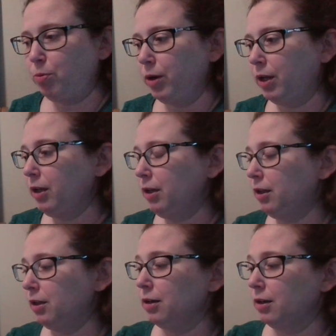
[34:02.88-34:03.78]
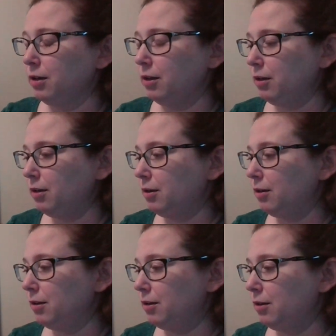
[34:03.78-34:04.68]
point in
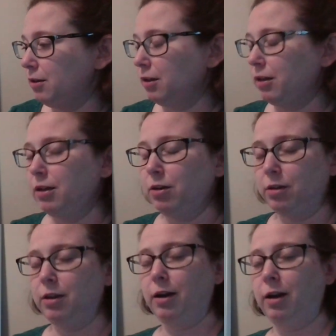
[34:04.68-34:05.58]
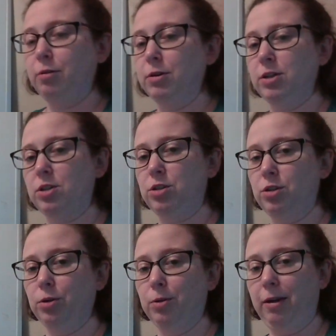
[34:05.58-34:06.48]
the year that I always
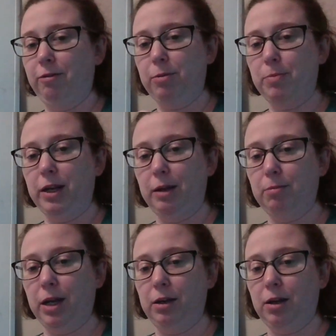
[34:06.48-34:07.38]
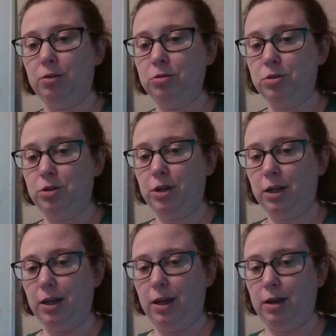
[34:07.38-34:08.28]
show everybody my knuckles
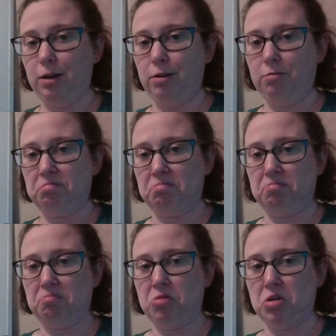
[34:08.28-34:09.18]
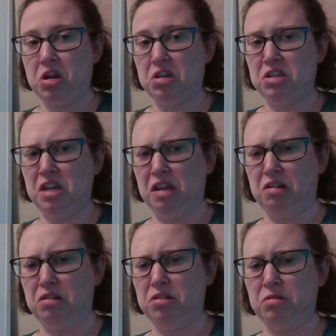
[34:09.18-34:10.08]
trick, and we're not
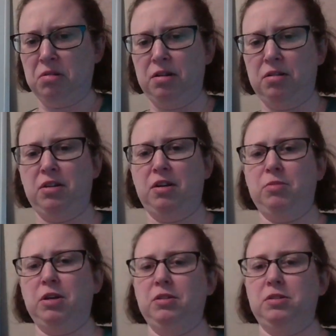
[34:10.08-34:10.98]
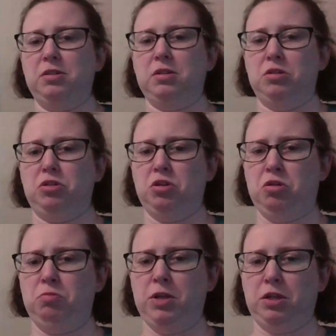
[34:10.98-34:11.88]
together. So I don't know how well this is going to
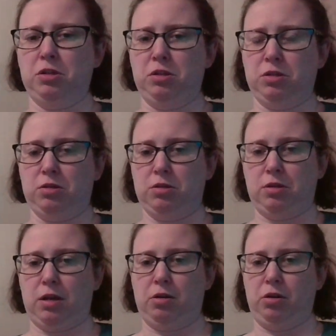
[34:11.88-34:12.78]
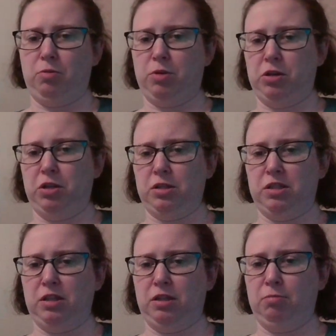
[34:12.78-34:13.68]
show, because I don't know how well you can
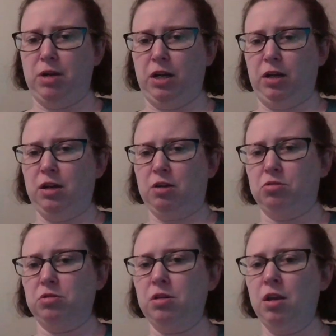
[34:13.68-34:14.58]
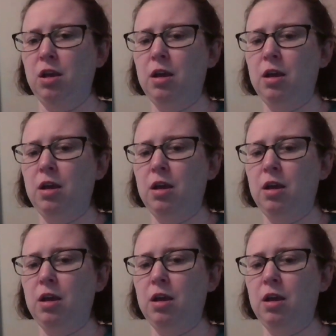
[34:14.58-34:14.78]
see my knuckles.